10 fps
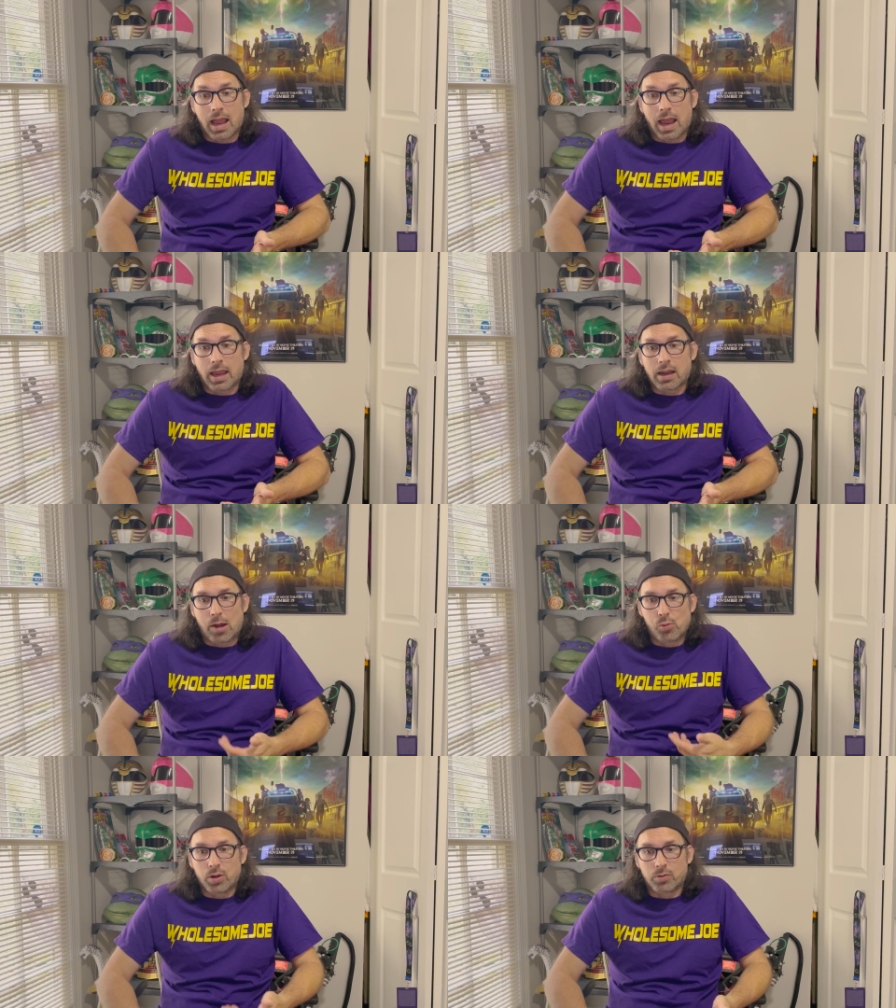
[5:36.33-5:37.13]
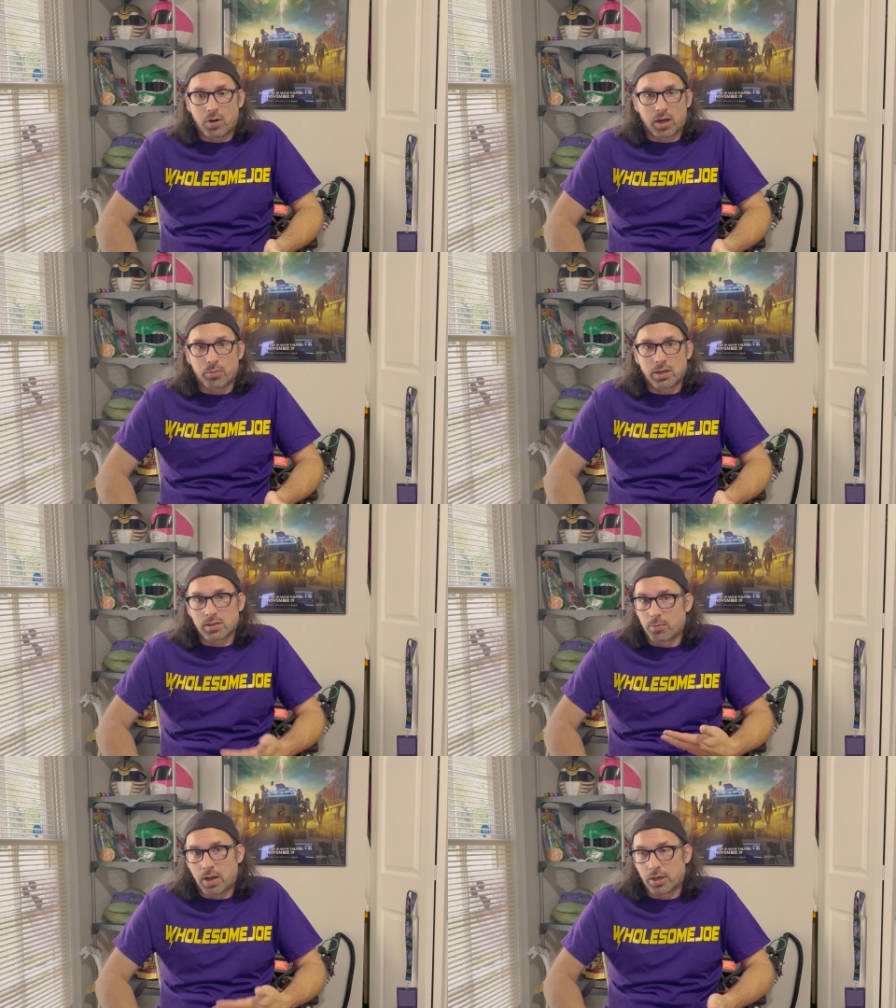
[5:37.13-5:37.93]
and I wouldn't recommend
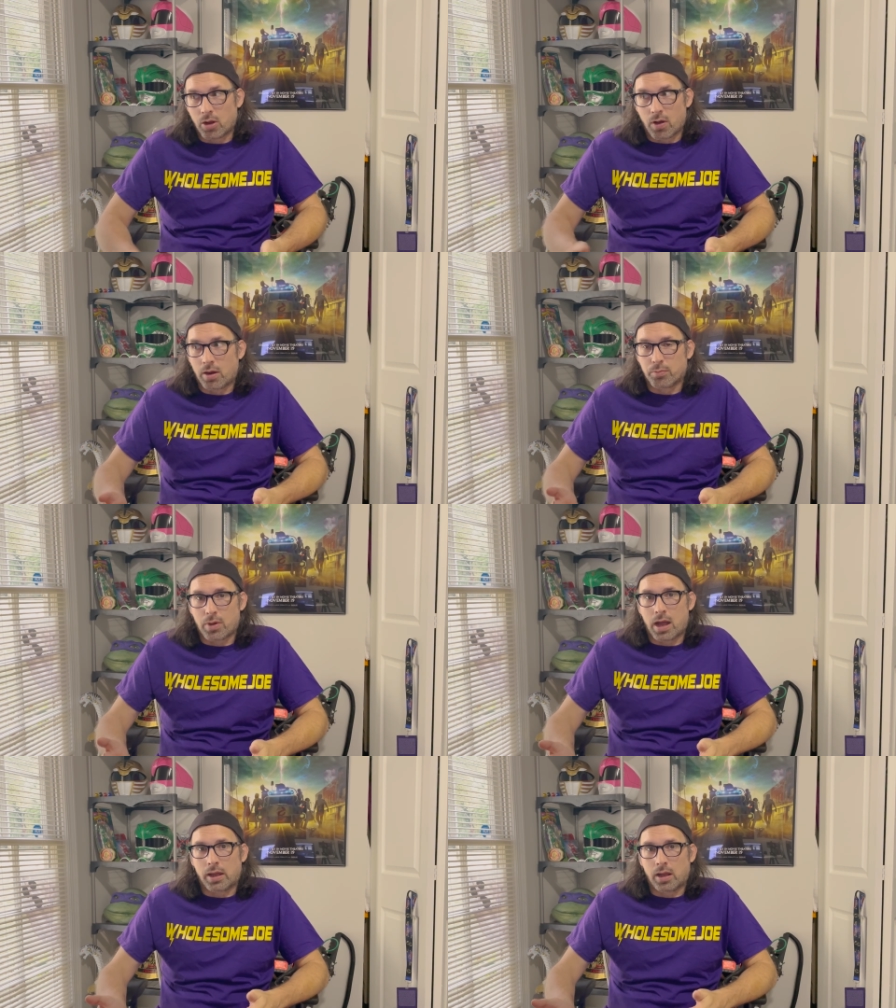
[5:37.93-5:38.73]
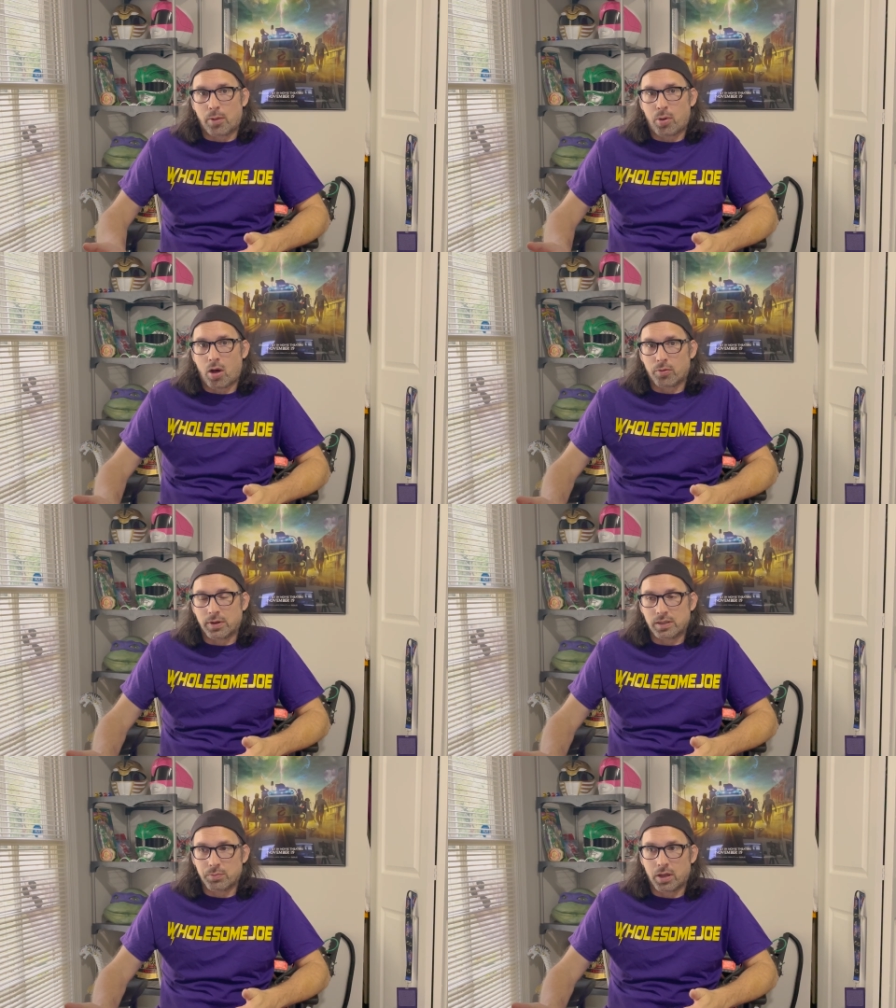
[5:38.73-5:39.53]
somebody go out and buy a Paul
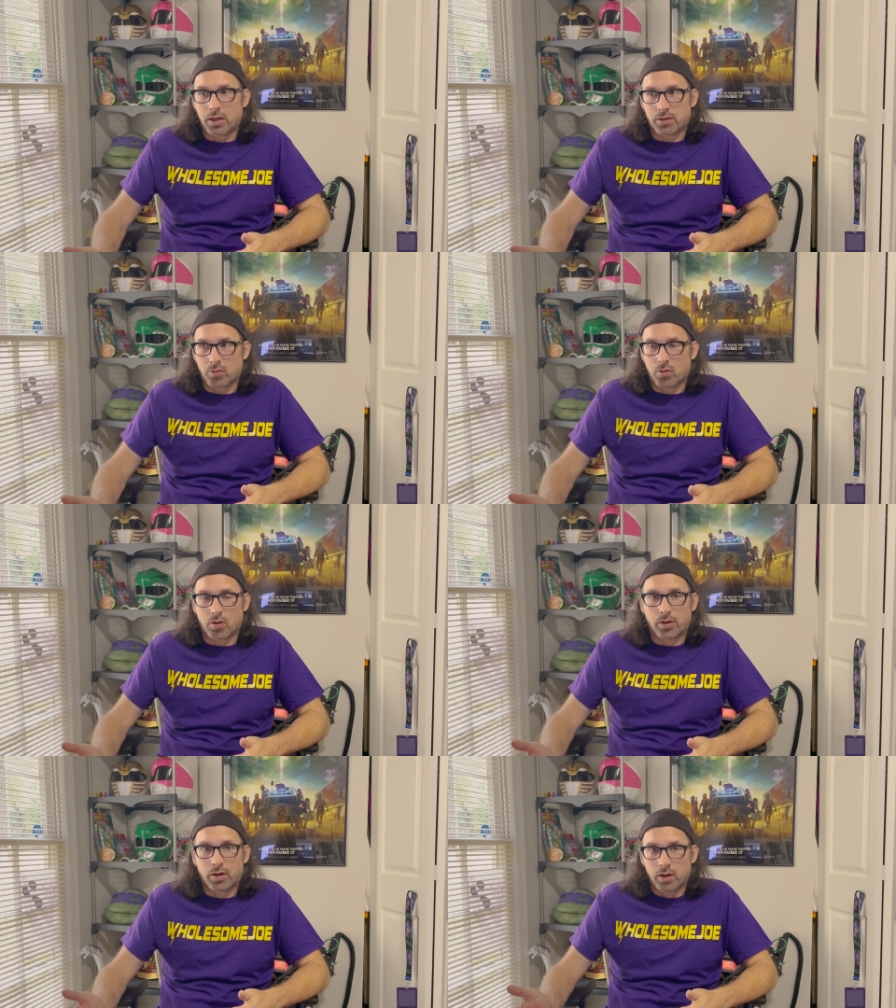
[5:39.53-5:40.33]
Reed Smith or